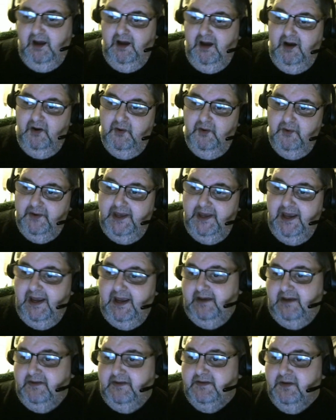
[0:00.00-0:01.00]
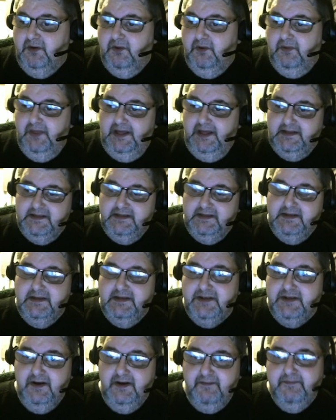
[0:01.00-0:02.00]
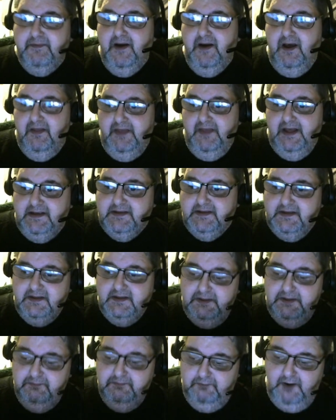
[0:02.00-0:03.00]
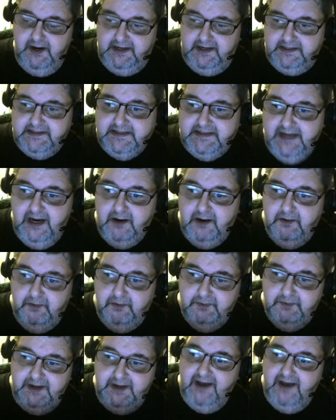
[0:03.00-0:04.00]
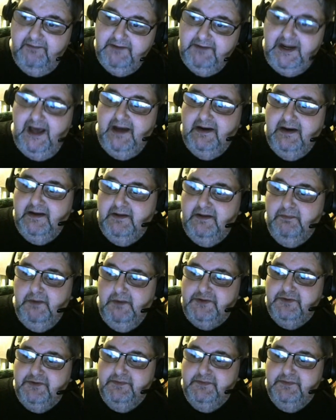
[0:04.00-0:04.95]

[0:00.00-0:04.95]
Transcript: Okay, so that's the stuff. That's the rice. Now, we haven't added the mushroom